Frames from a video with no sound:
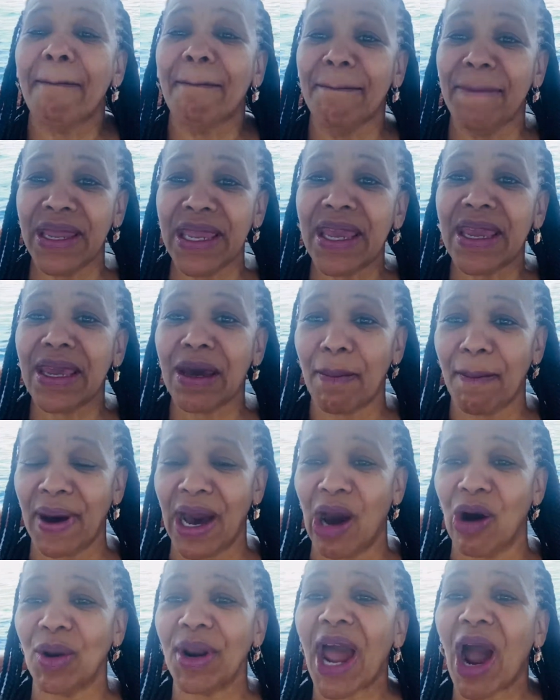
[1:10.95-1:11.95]
being
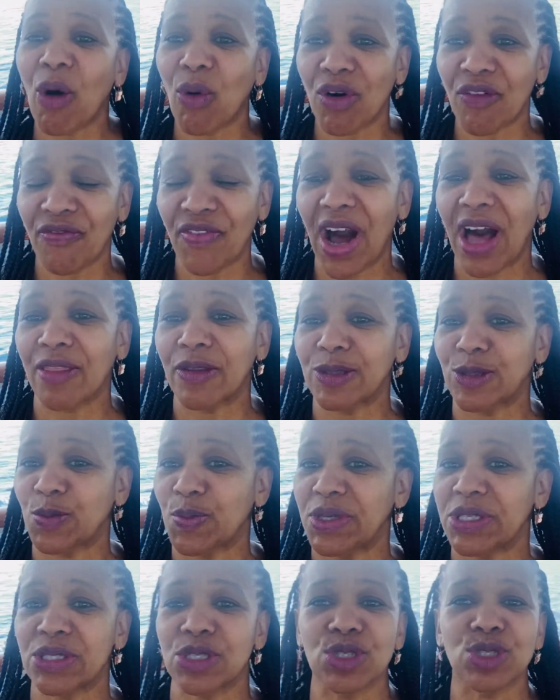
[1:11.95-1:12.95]
about our Father's
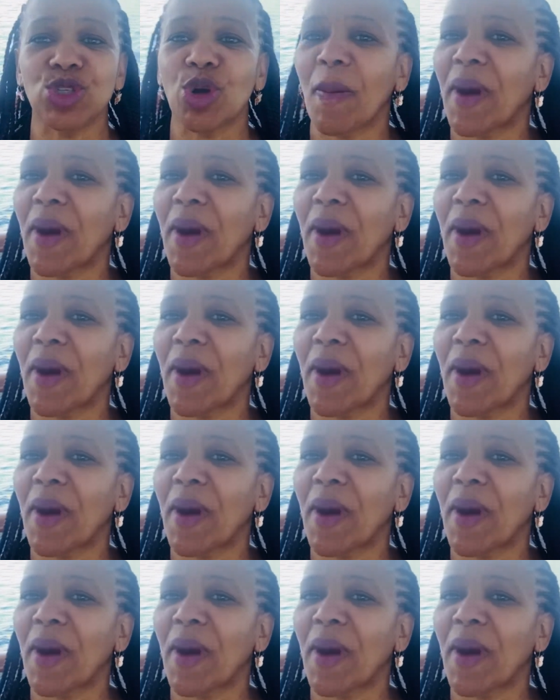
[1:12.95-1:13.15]
business no